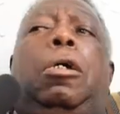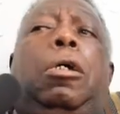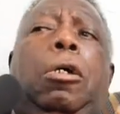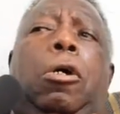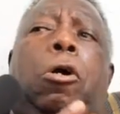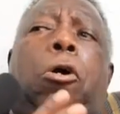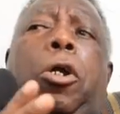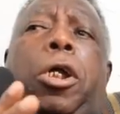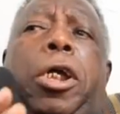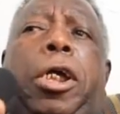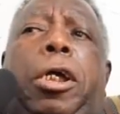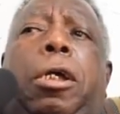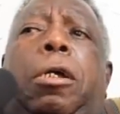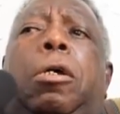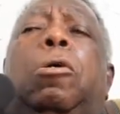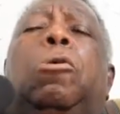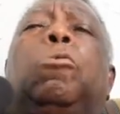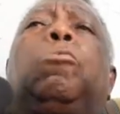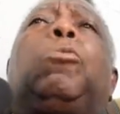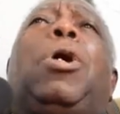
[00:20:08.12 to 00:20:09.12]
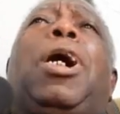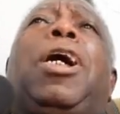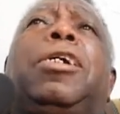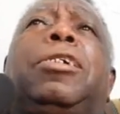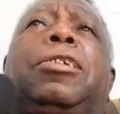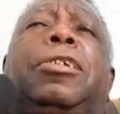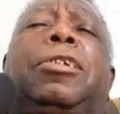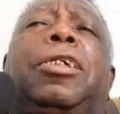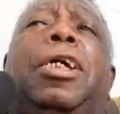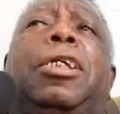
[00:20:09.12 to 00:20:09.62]
Okay. Why
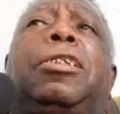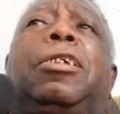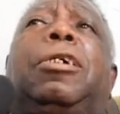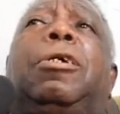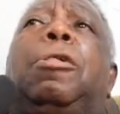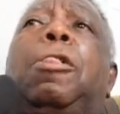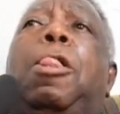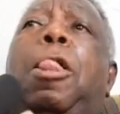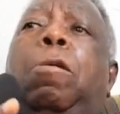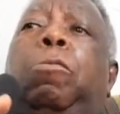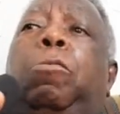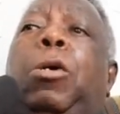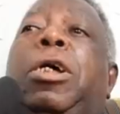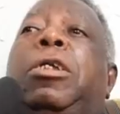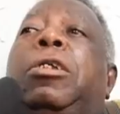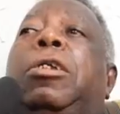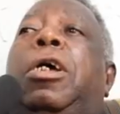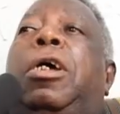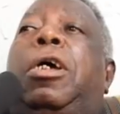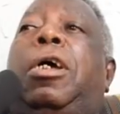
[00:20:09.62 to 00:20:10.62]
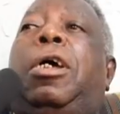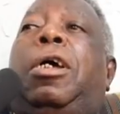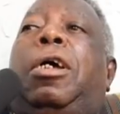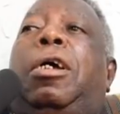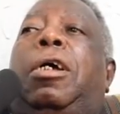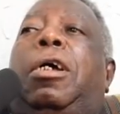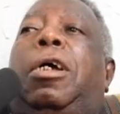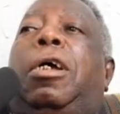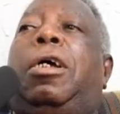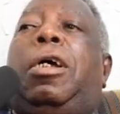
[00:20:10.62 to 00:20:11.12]
is it that when
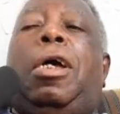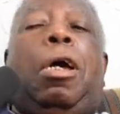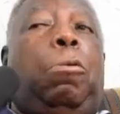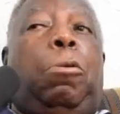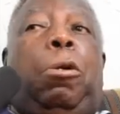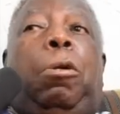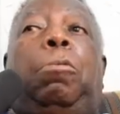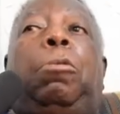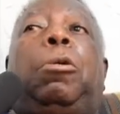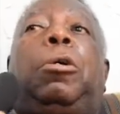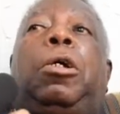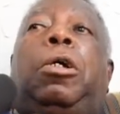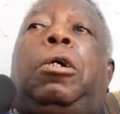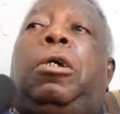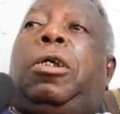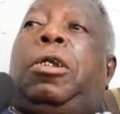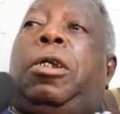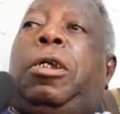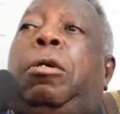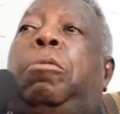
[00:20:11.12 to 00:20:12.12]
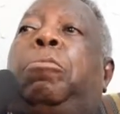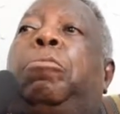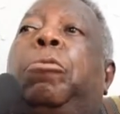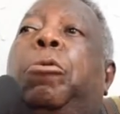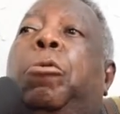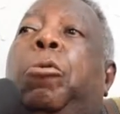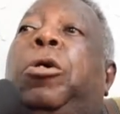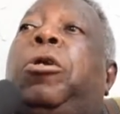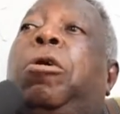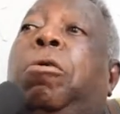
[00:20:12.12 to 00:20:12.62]
the
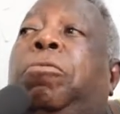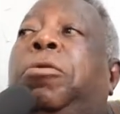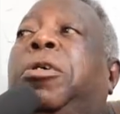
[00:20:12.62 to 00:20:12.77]
Queen of